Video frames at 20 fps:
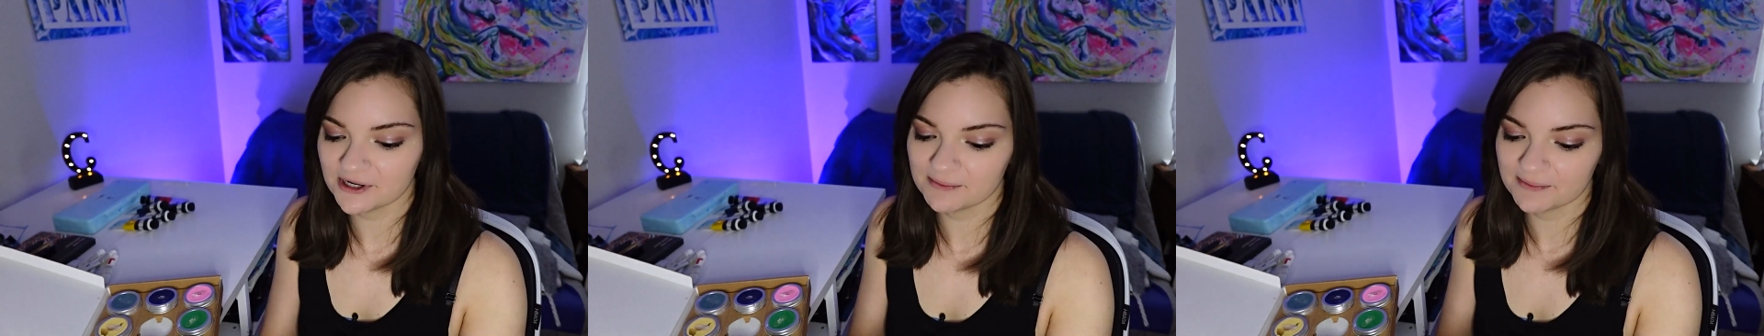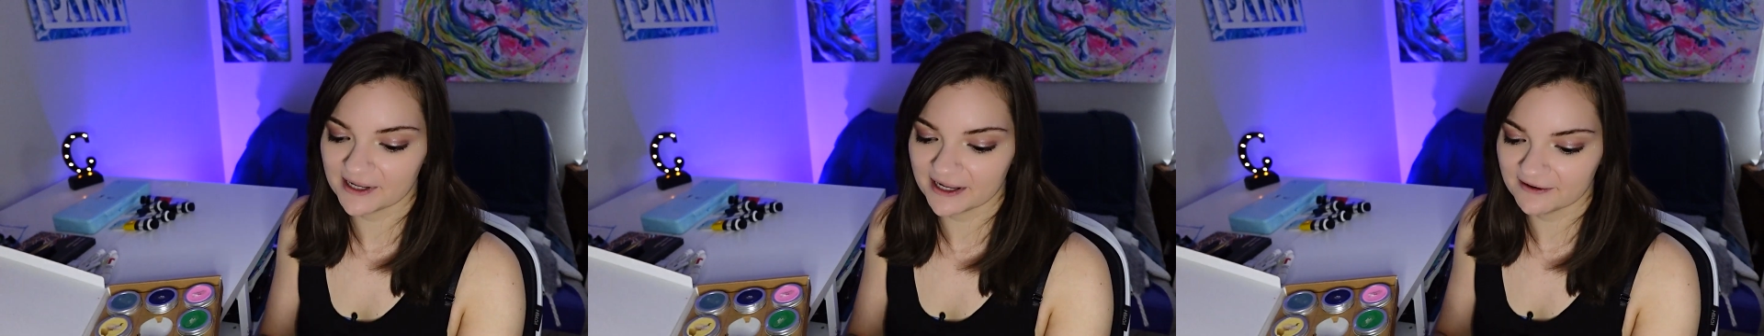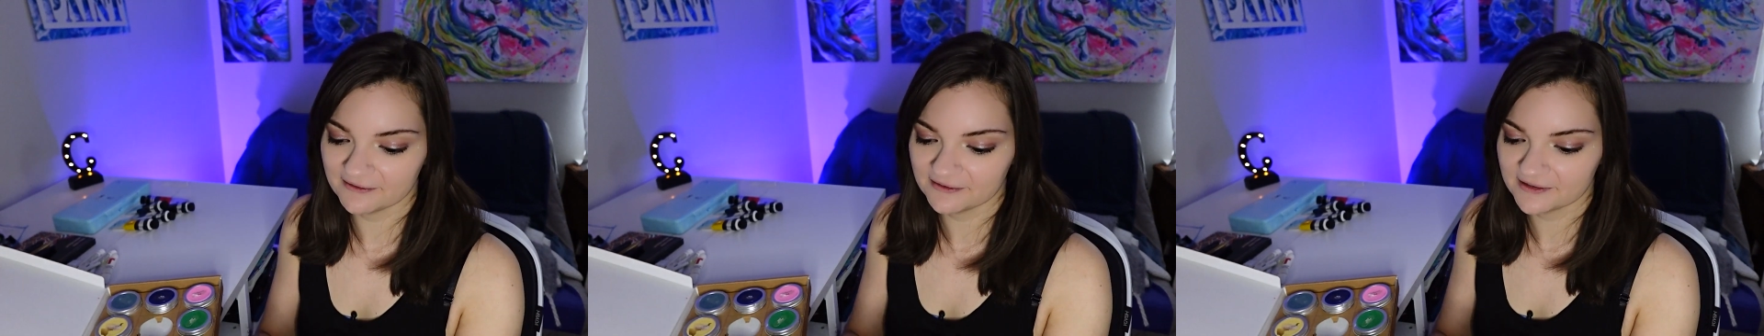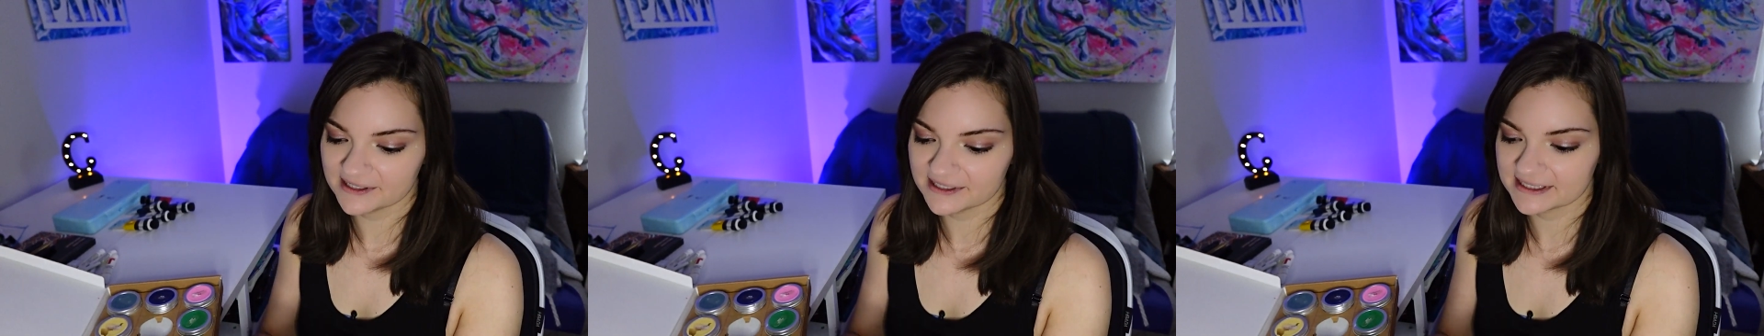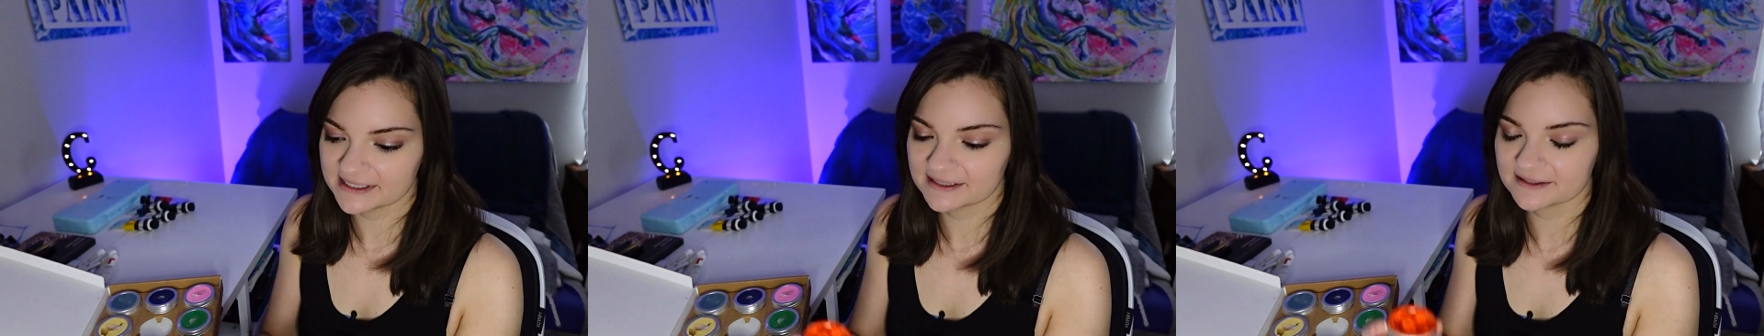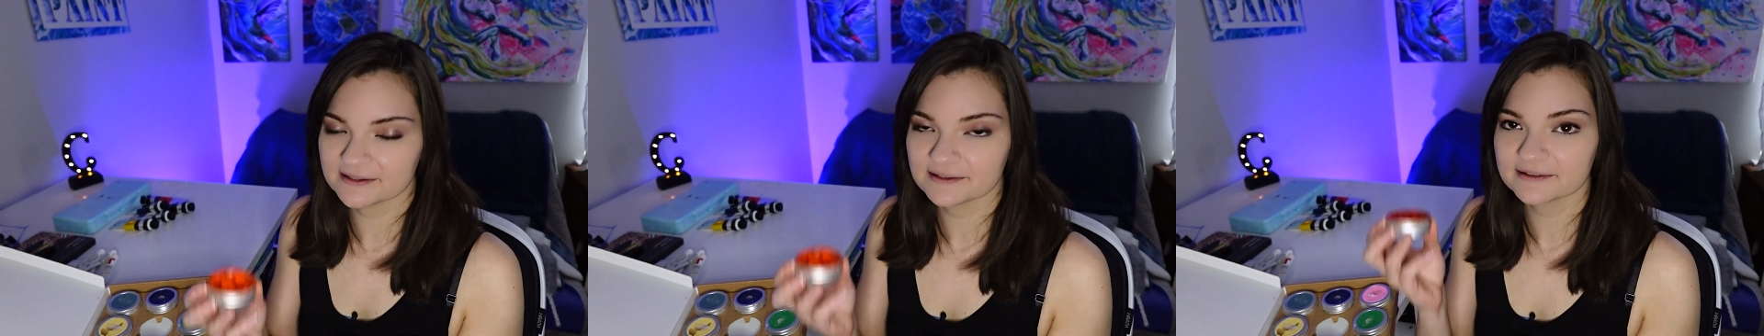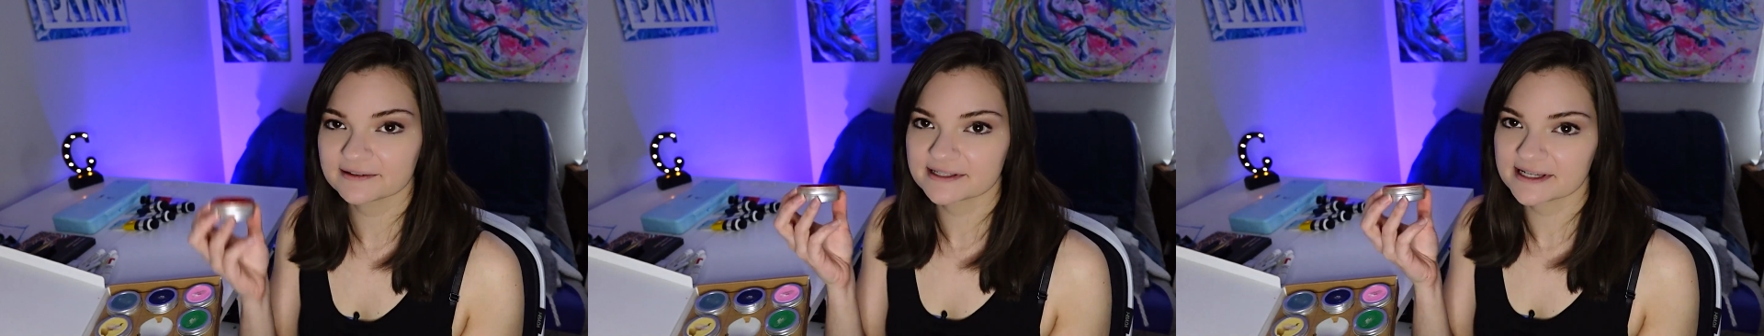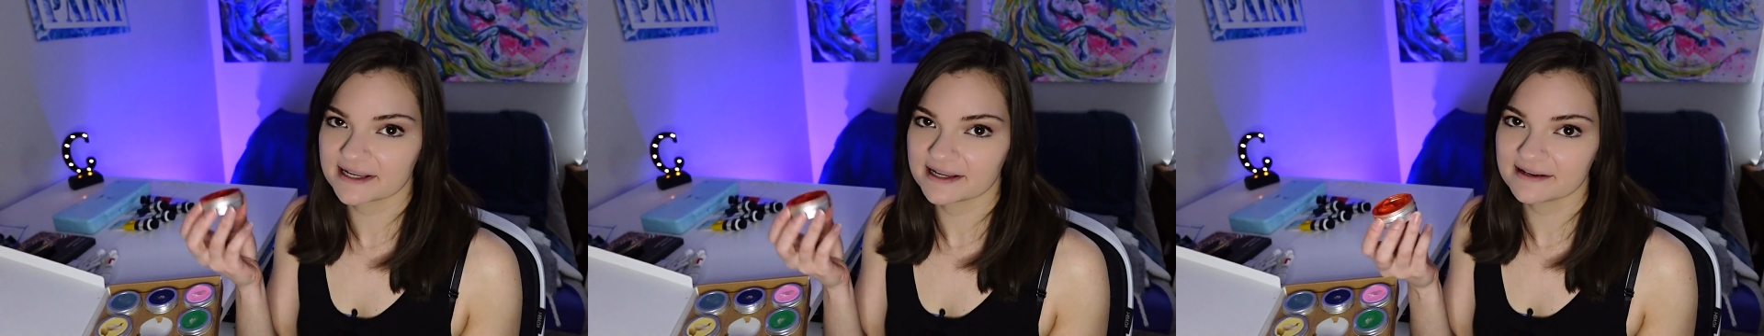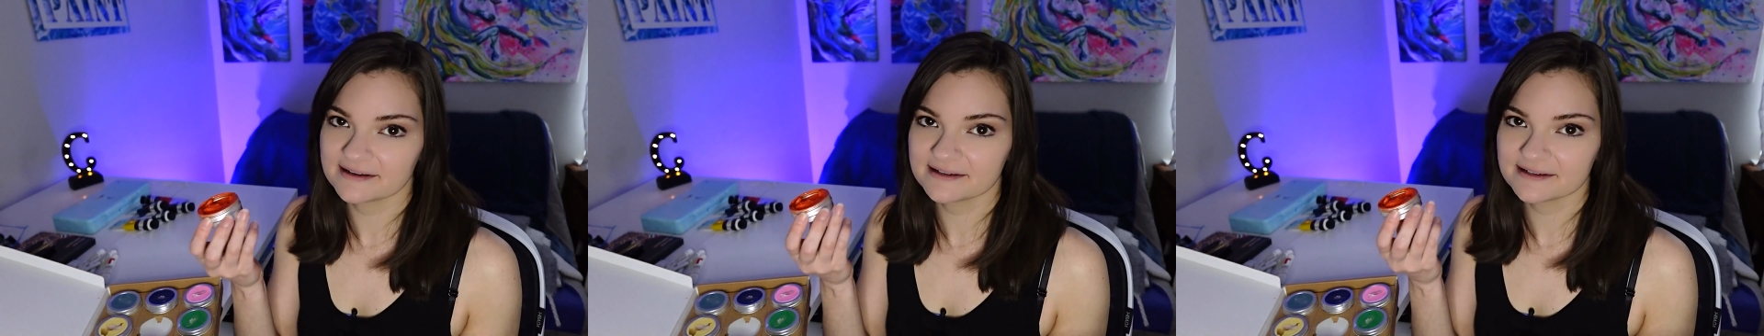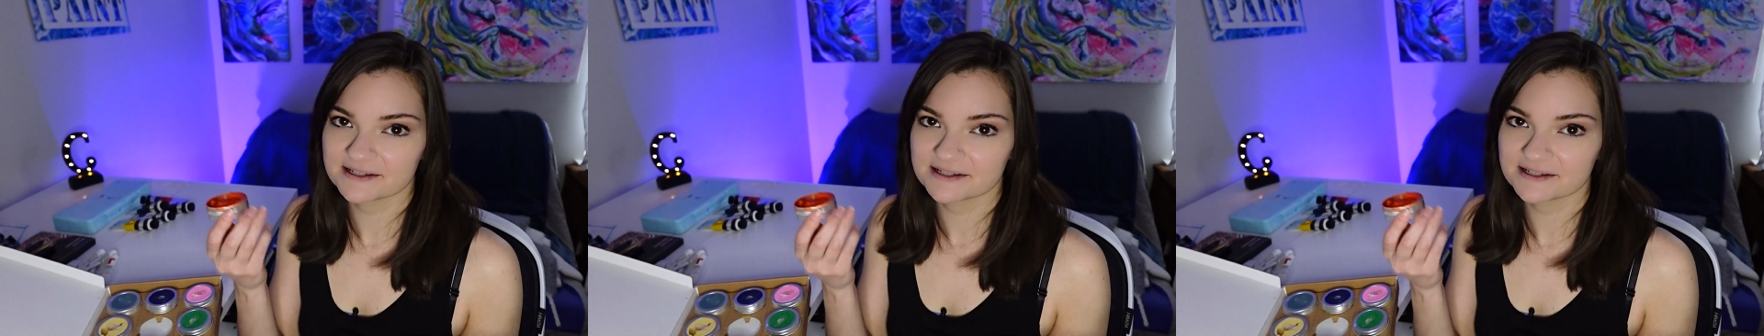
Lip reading: every single tin is